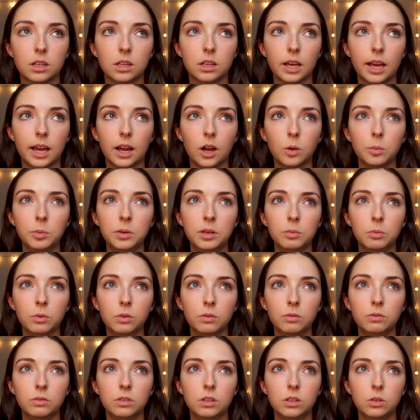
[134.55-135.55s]
how
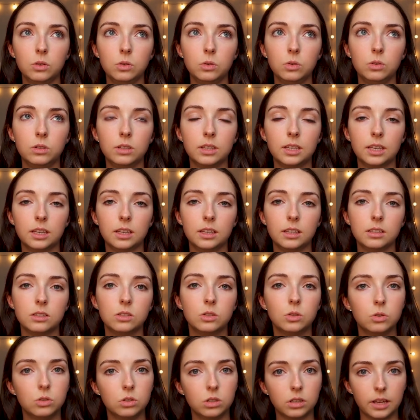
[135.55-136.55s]
people viewed
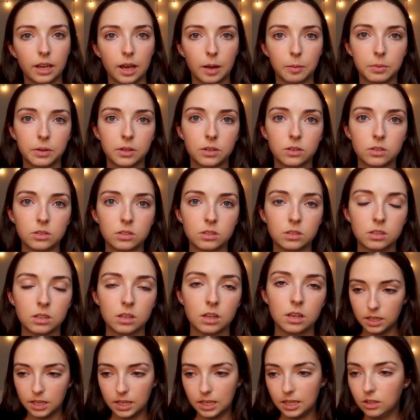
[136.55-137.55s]
kids who took gap
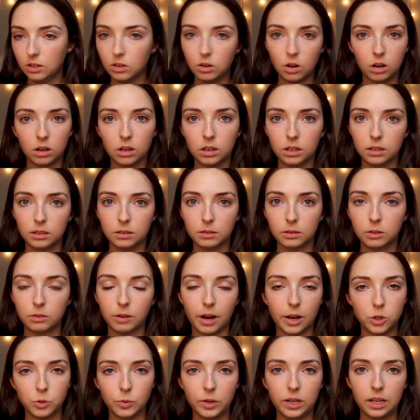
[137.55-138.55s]
years in our
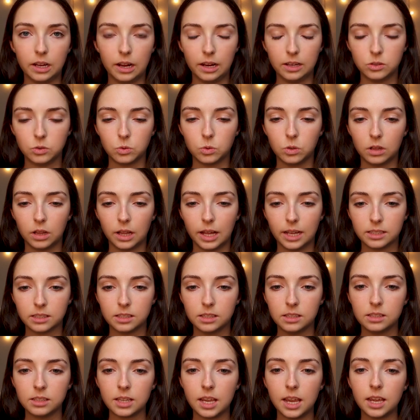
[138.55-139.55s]
graduating high school
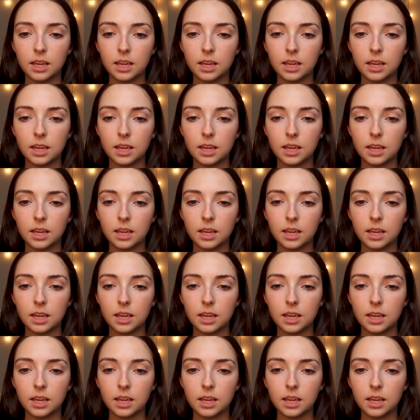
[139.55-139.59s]
classes,